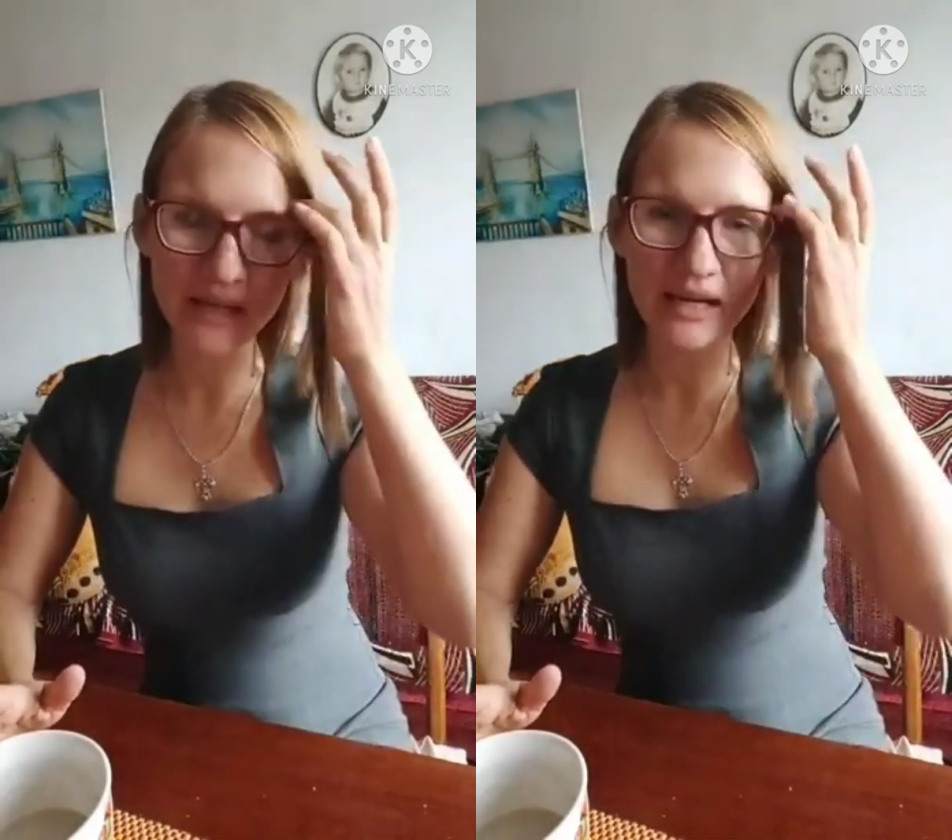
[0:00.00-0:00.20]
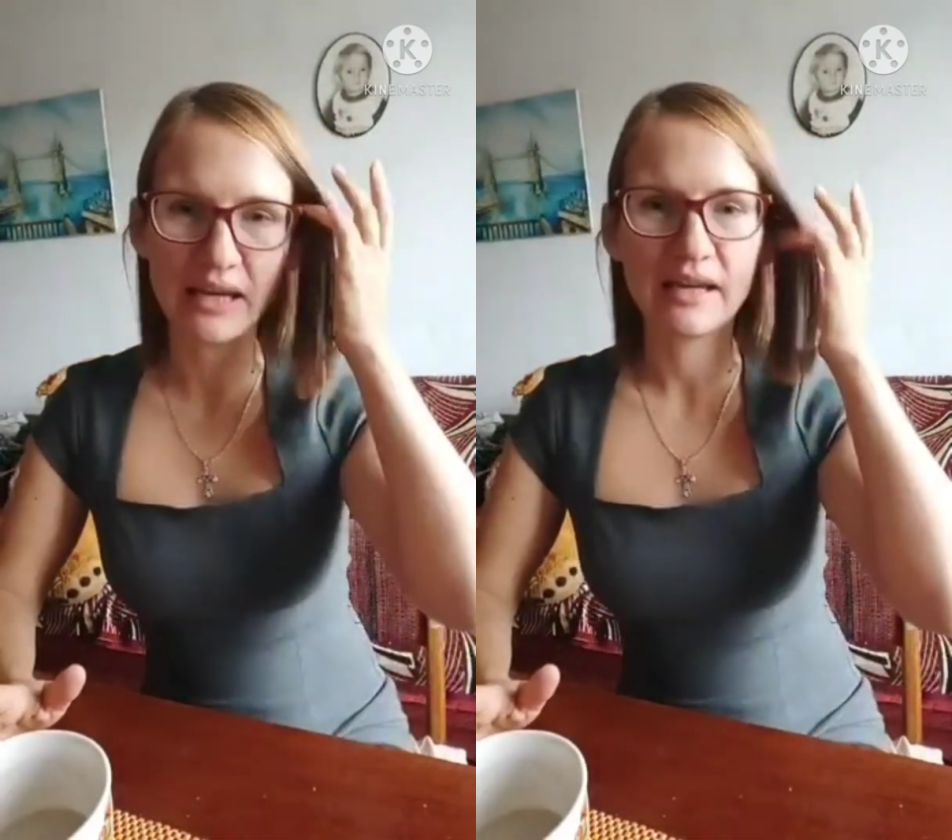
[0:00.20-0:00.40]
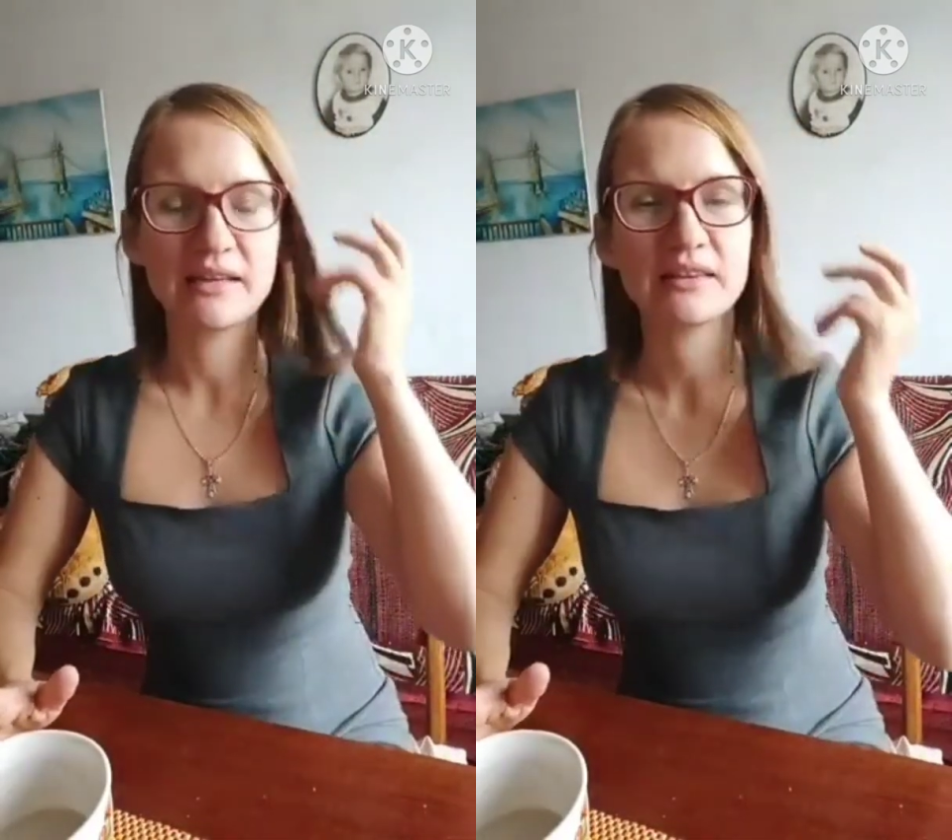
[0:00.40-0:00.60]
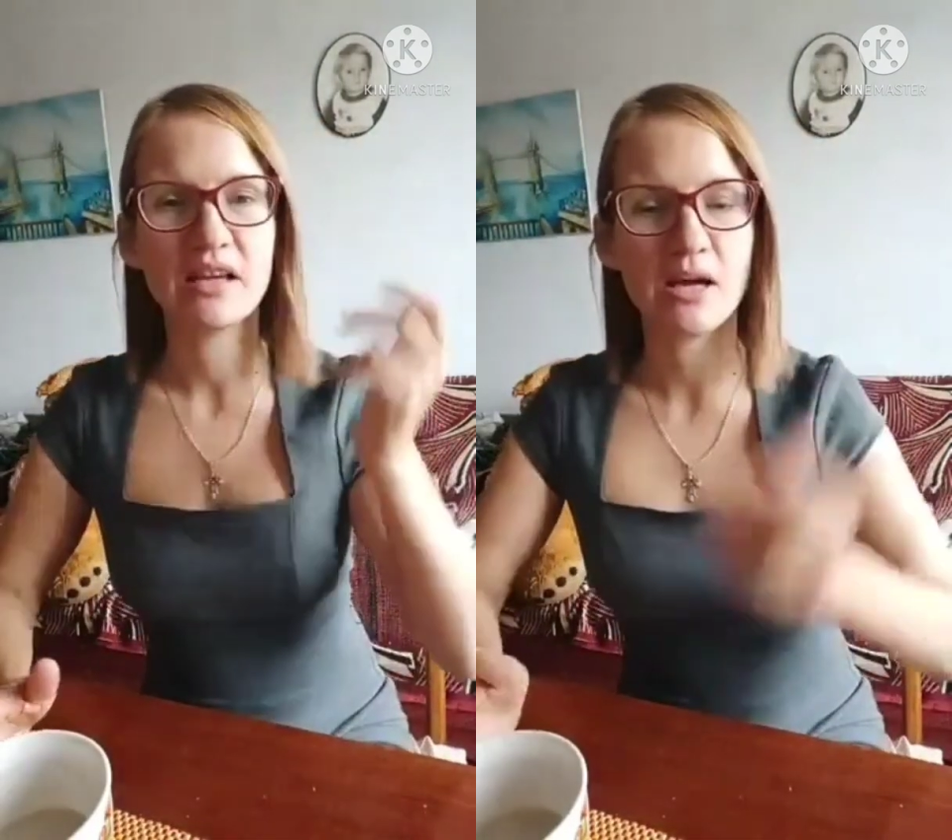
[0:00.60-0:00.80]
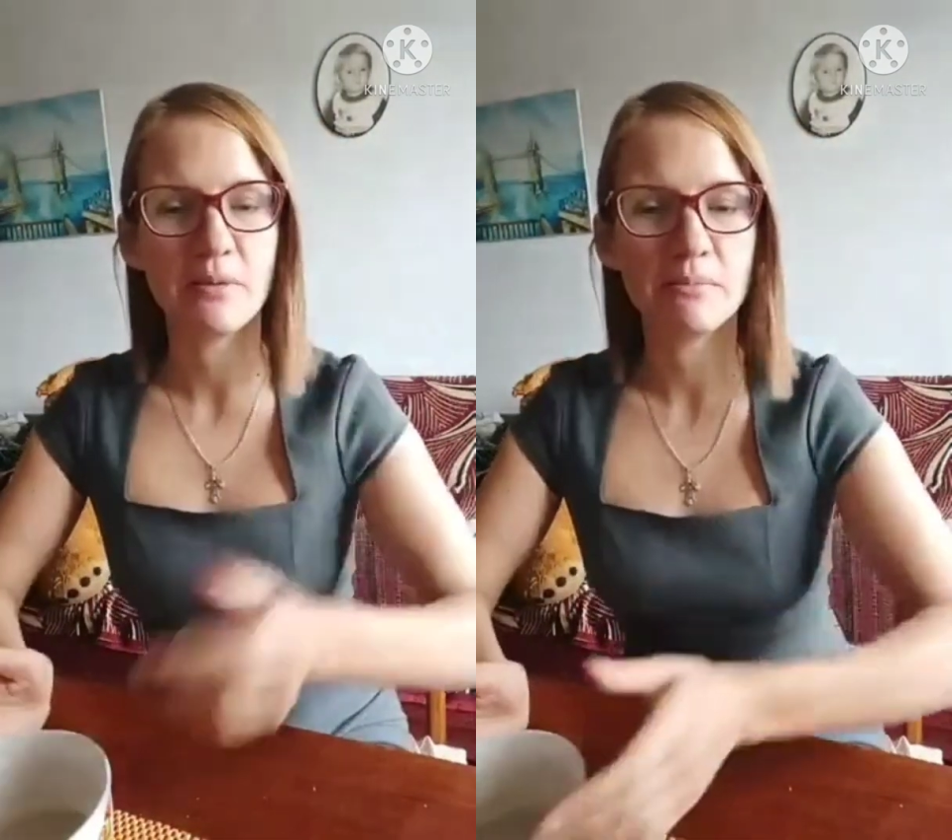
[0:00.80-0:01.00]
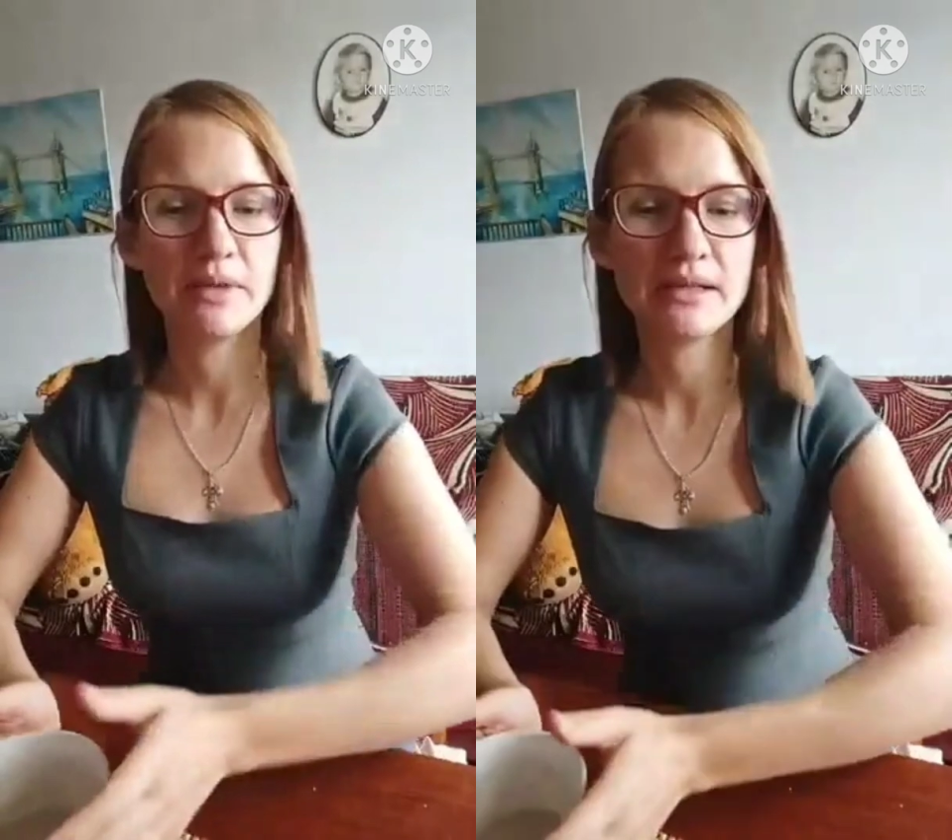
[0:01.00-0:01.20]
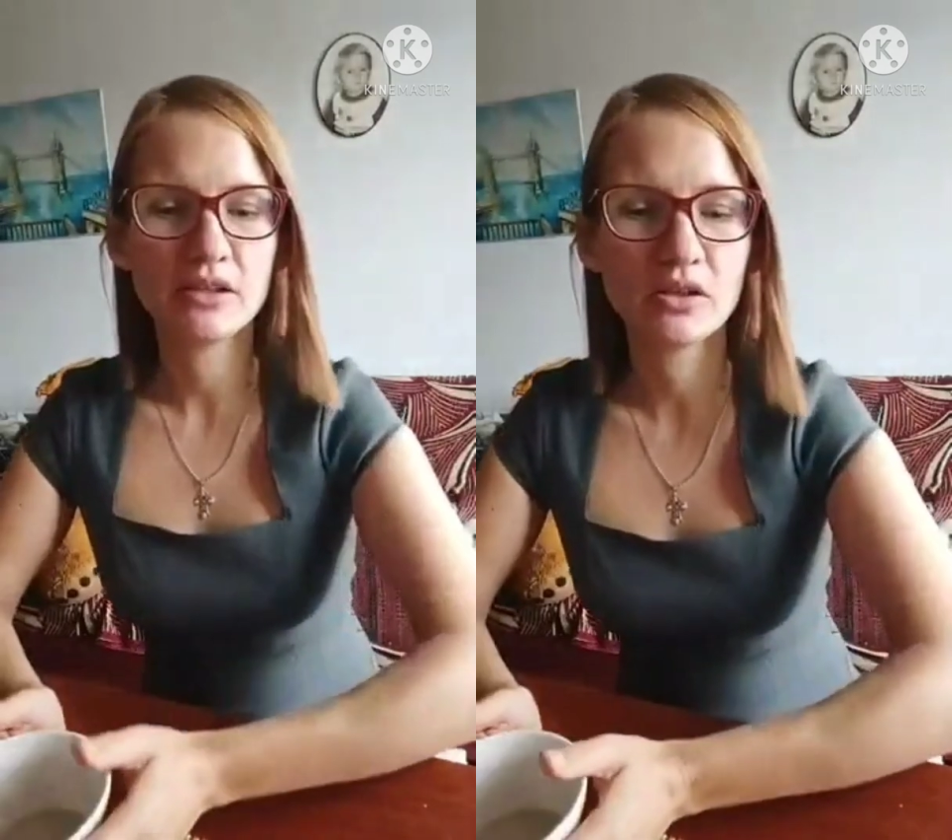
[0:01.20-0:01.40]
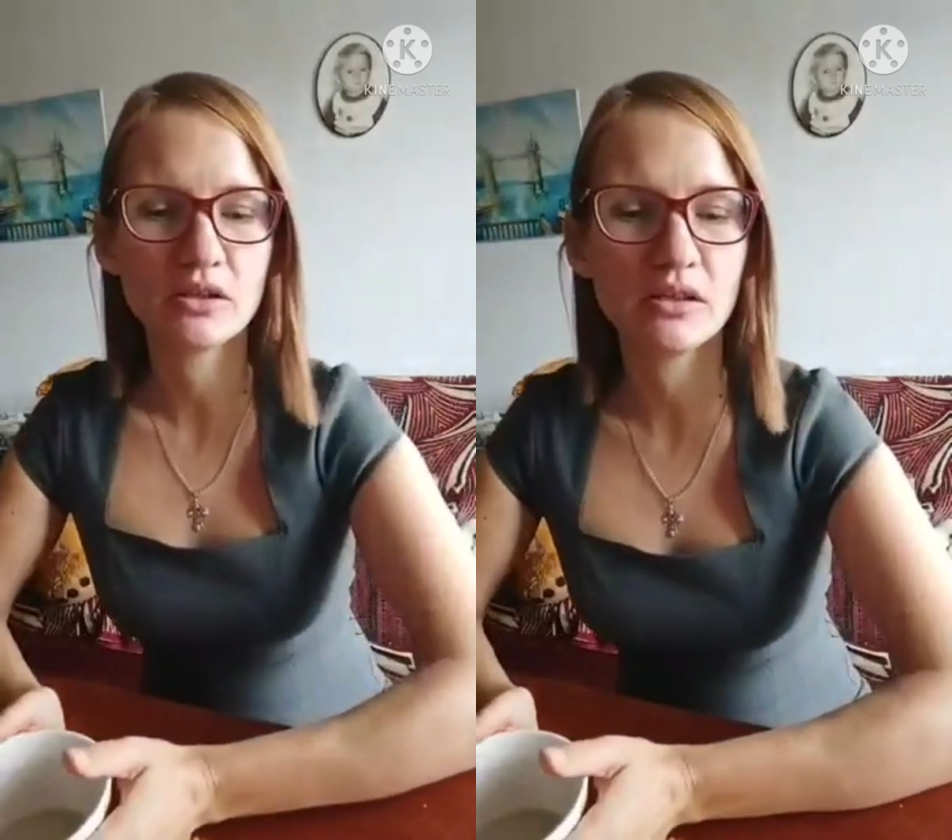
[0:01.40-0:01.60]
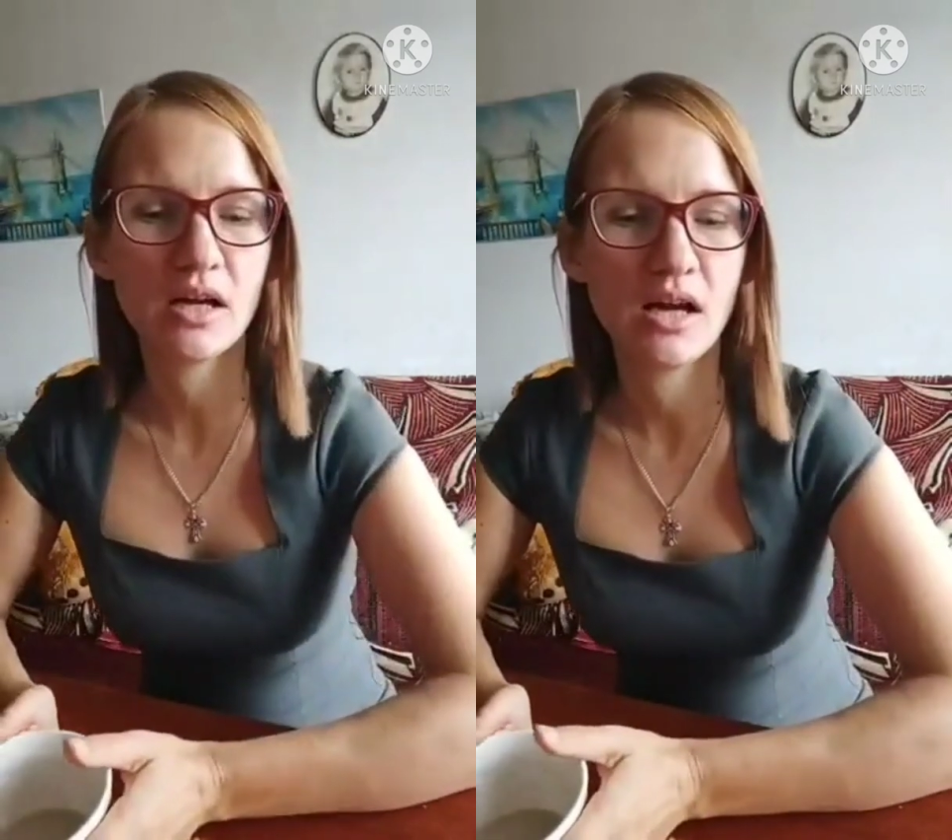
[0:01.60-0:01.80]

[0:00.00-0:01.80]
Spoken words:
in the Middle